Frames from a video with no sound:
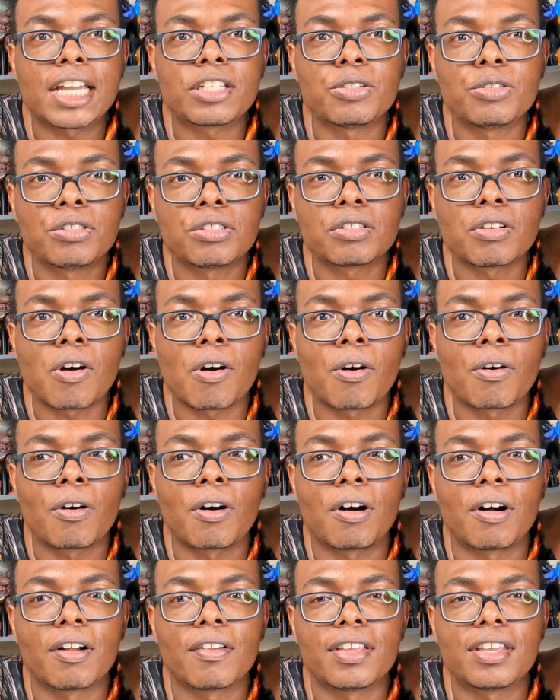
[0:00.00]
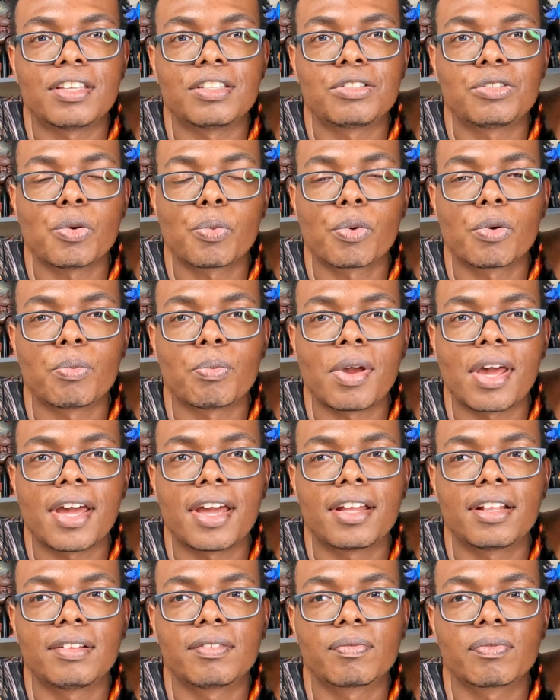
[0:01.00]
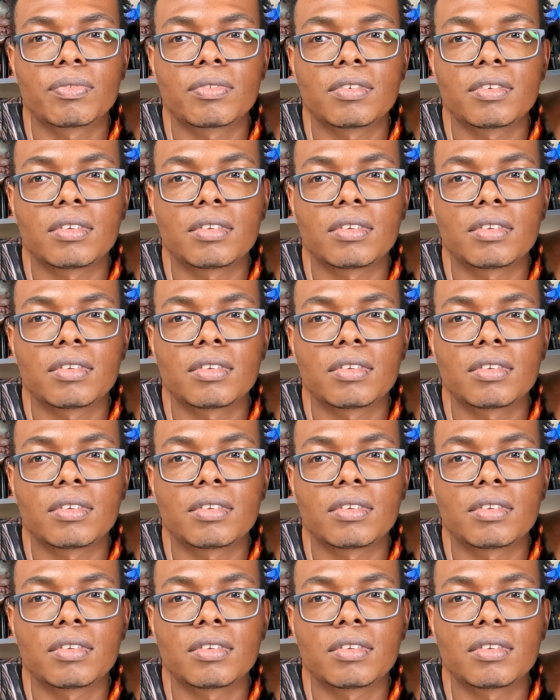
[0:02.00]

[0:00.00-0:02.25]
that you saw uh, in Superman,